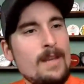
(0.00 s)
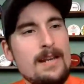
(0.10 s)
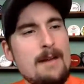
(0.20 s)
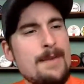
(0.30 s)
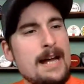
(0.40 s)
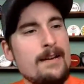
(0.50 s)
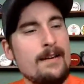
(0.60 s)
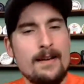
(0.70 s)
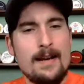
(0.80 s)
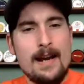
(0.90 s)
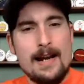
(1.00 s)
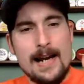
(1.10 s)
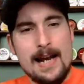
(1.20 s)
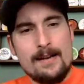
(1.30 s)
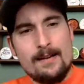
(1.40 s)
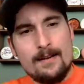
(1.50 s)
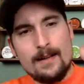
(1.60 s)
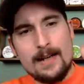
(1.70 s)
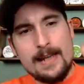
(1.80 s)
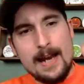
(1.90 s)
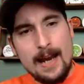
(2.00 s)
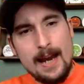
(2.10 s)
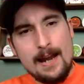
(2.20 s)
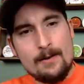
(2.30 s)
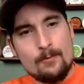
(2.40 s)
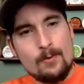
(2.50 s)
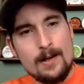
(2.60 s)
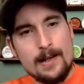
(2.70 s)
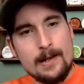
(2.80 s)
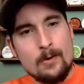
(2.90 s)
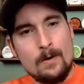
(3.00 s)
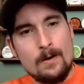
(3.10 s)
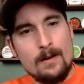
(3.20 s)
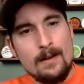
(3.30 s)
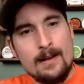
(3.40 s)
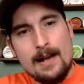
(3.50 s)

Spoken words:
Not bad. And again, look at that can, really cool.